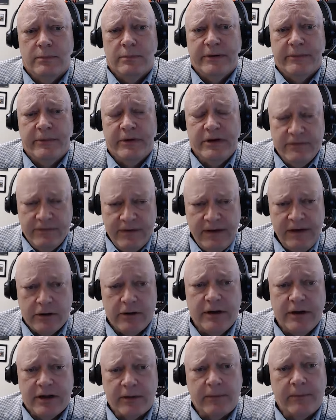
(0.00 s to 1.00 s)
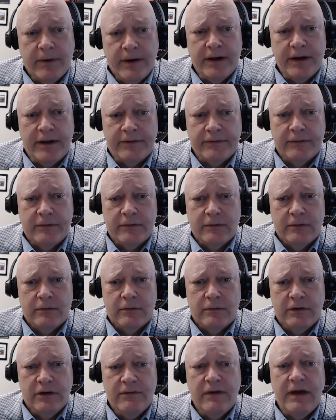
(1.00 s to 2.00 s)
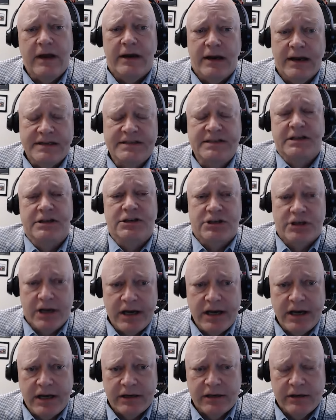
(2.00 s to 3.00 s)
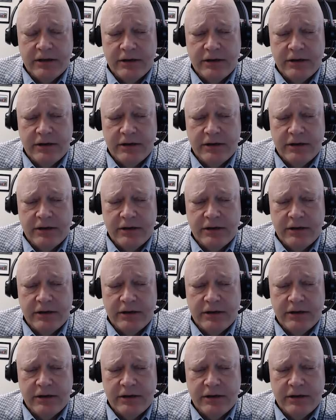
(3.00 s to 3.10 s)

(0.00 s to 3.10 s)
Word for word: But when you've had a cardiac arrest, when you've had an ICD shock,